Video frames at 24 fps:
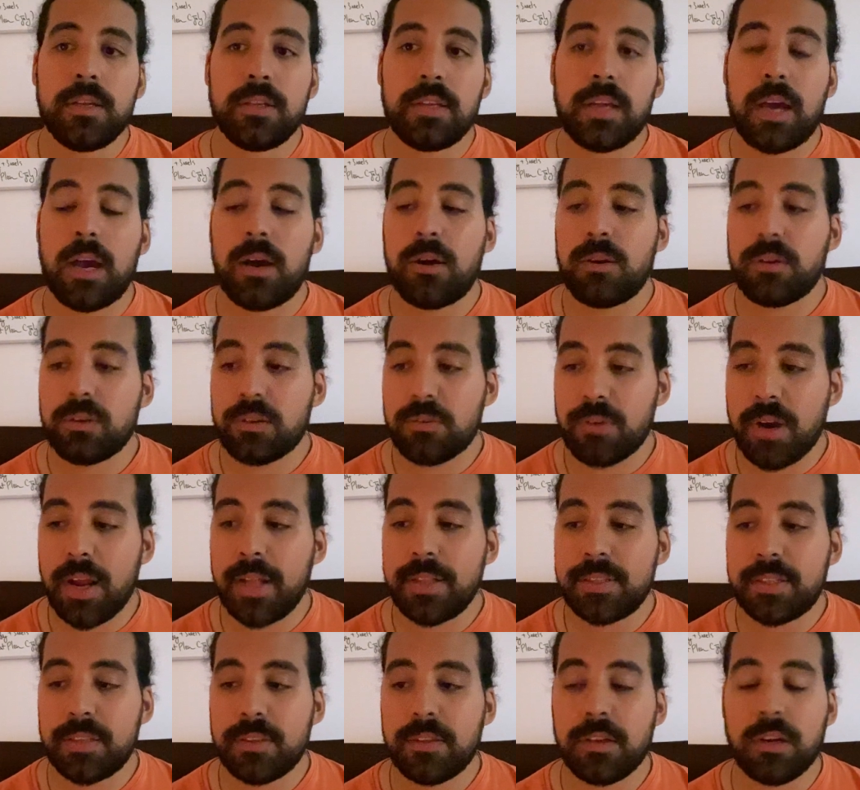Now,
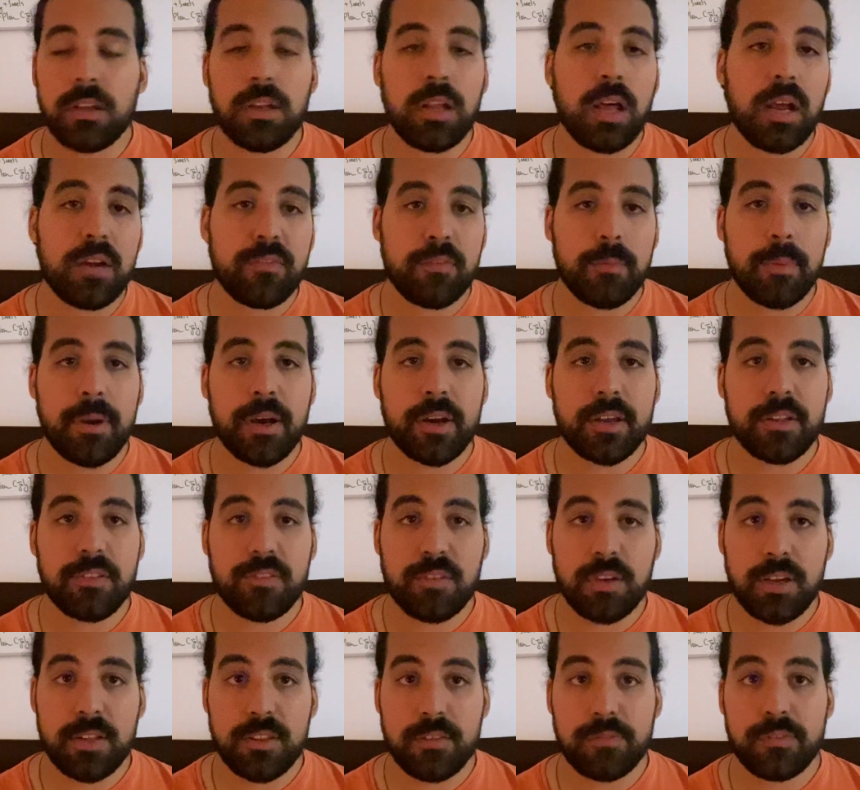granted that a lot of American
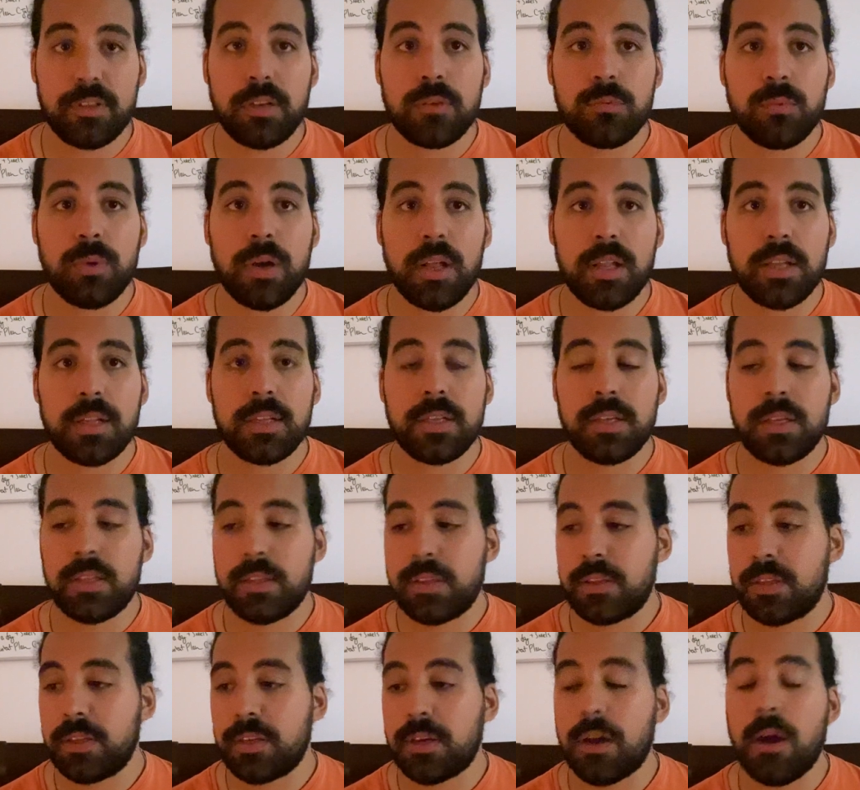sides have done well
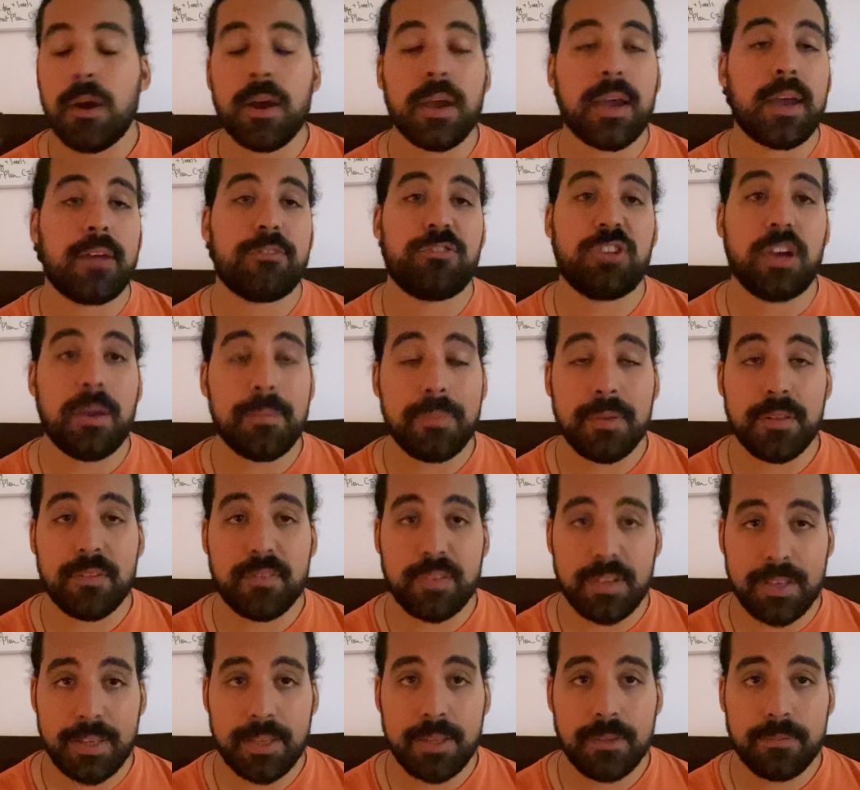in the CONCACAF
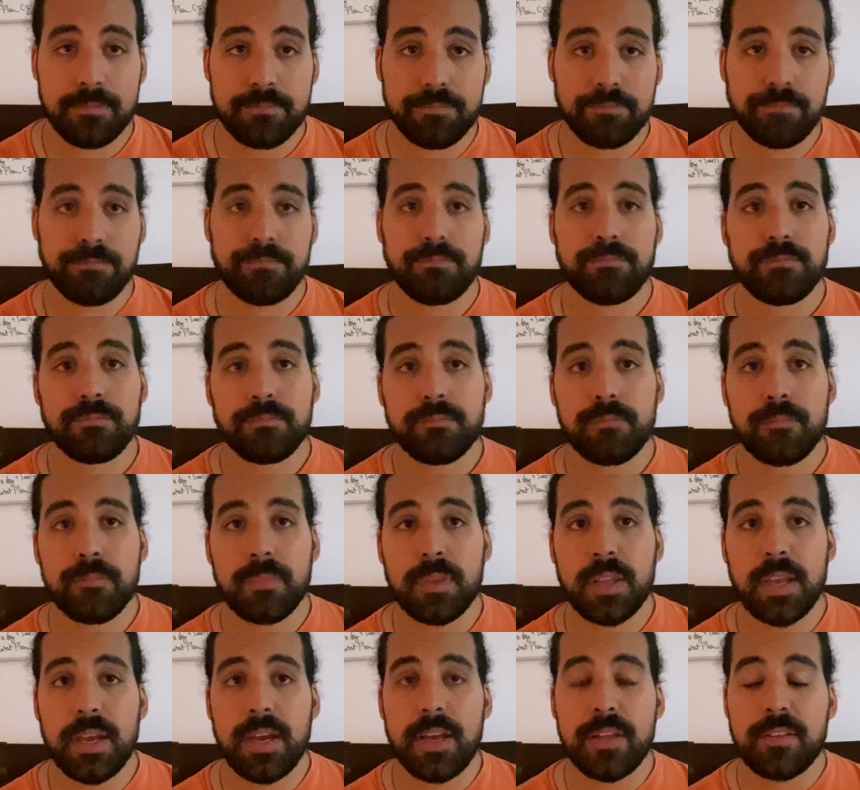Champions League,
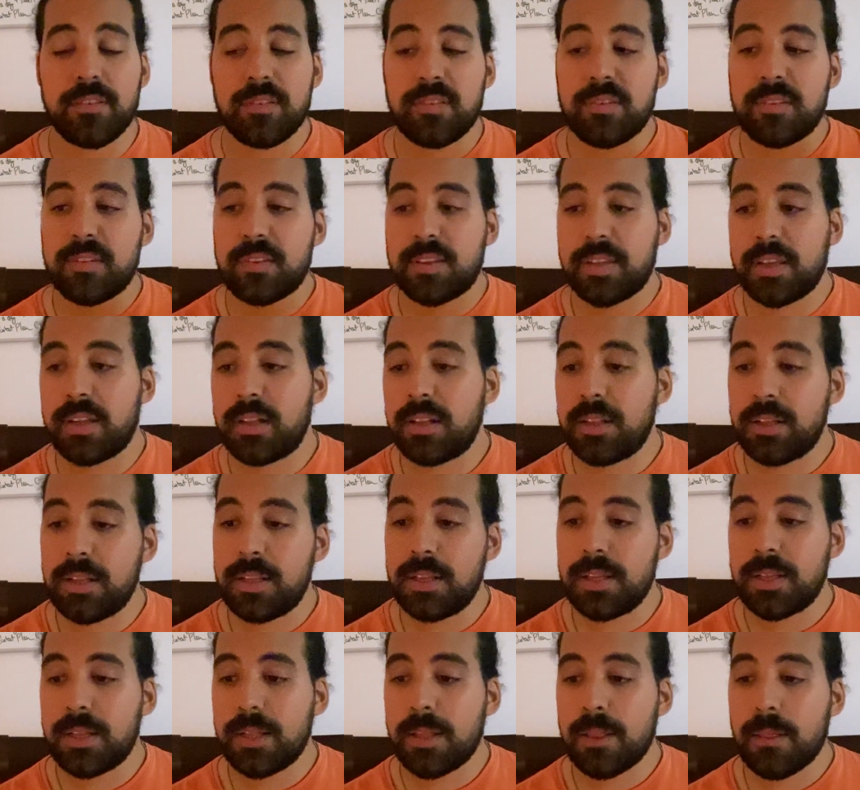it
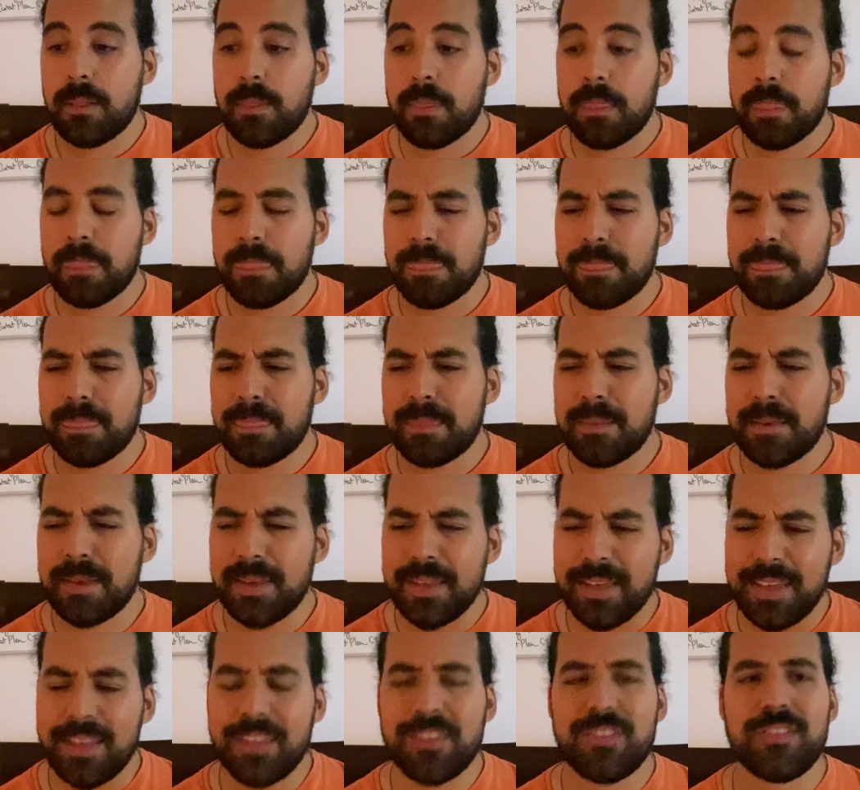still
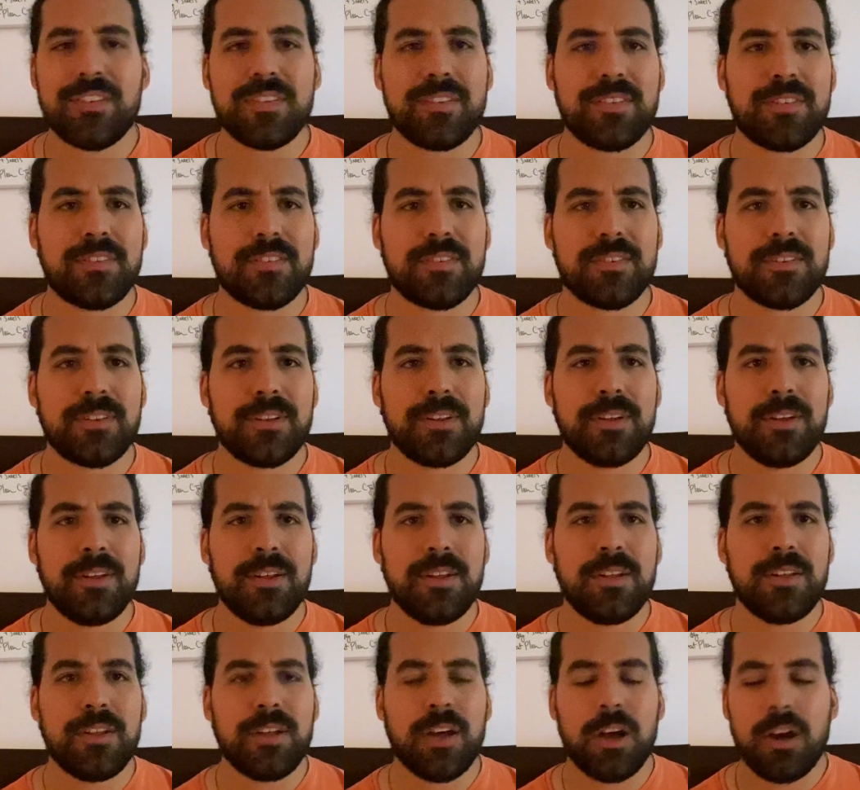isn't
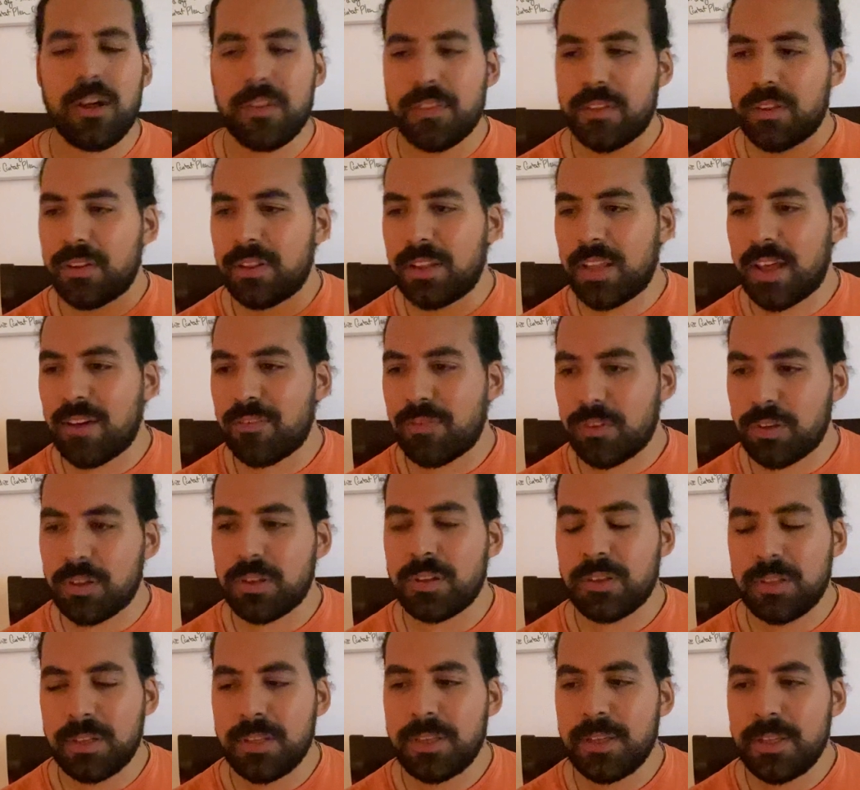on the
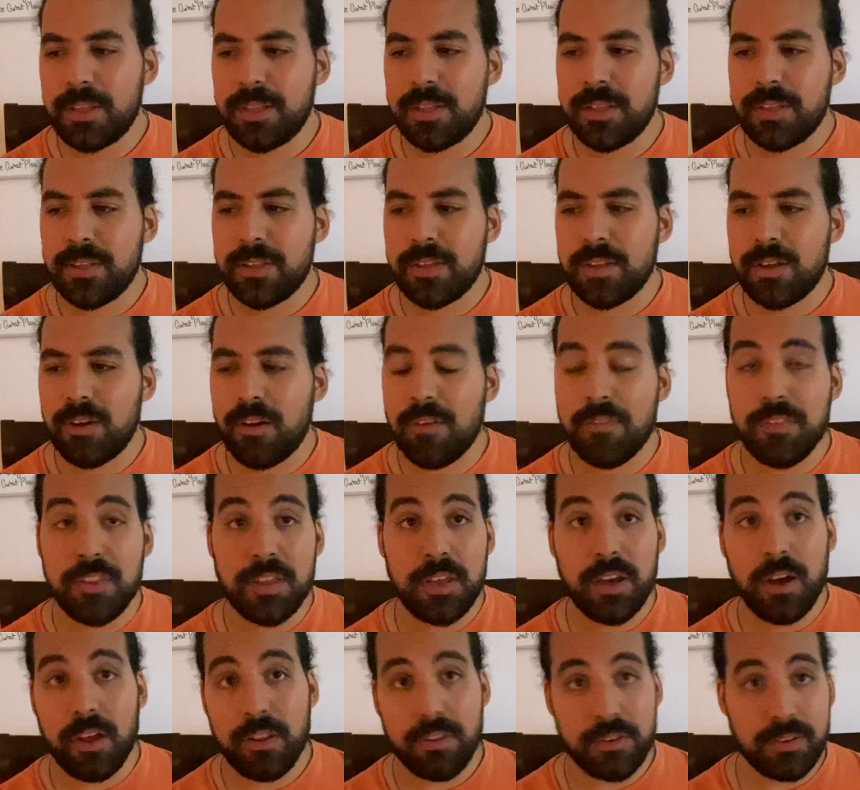level of
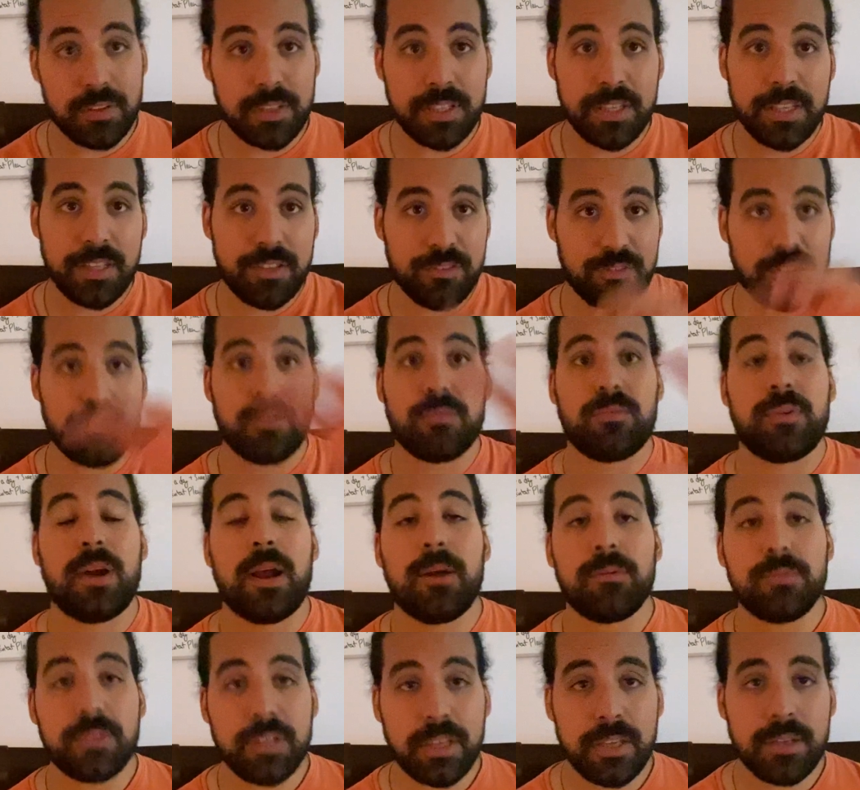the other leagues
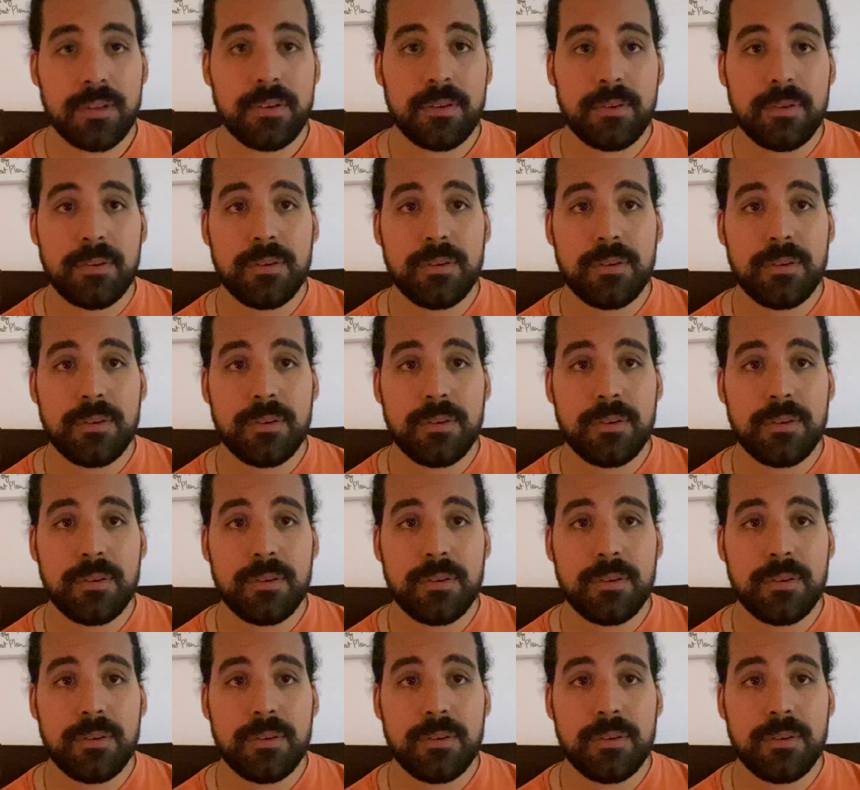around it